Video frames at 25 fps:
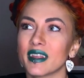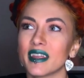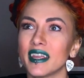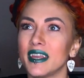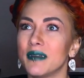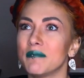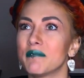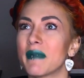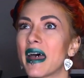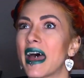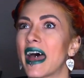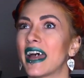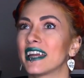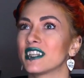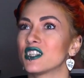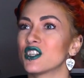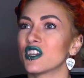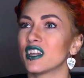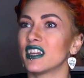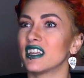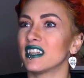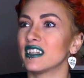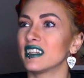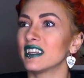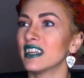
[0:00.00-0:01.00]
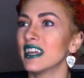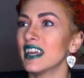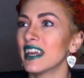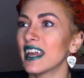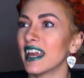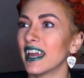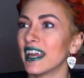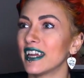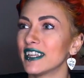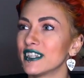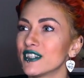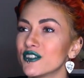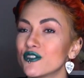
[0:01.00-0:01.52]
imagine
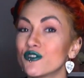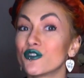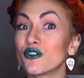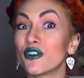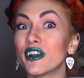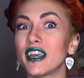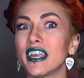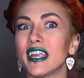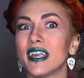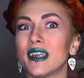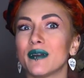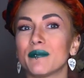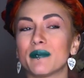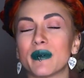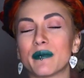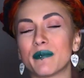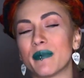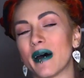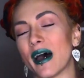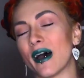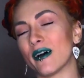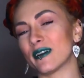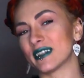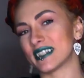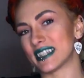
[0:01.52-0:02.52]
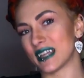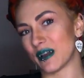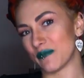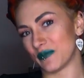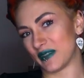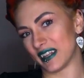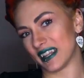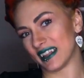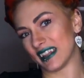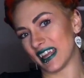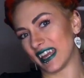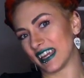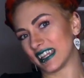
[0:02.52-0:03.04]
and dream about
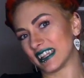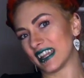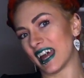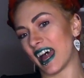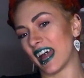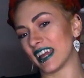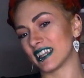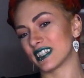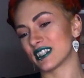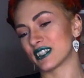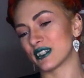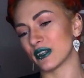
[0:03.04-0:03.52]
something like that.